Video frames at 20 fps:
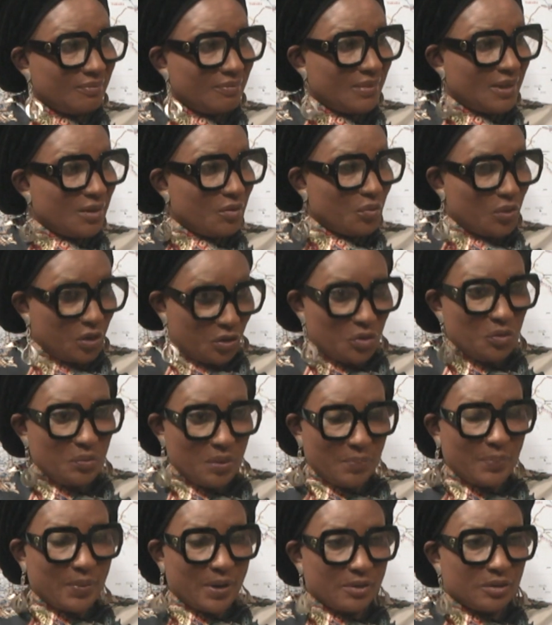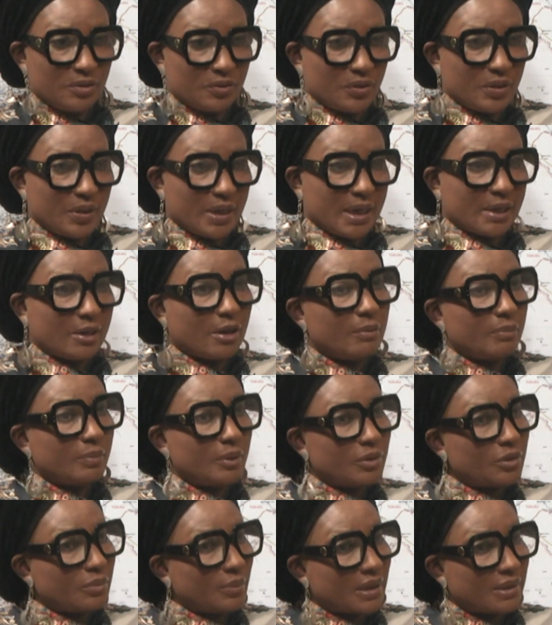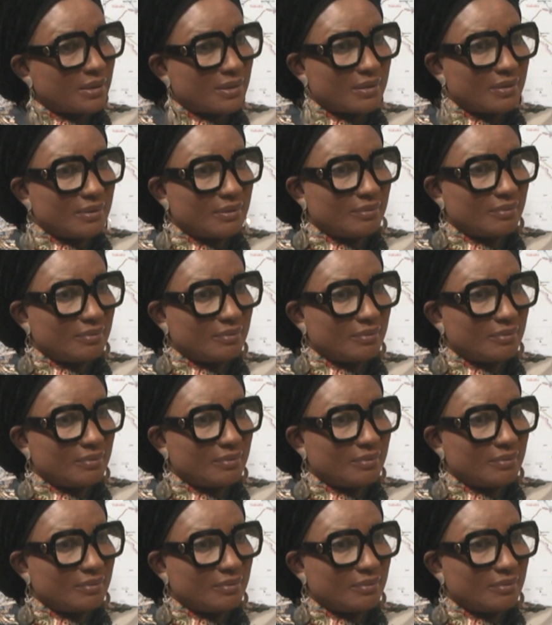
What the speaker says: We should be proud of our accomplishments.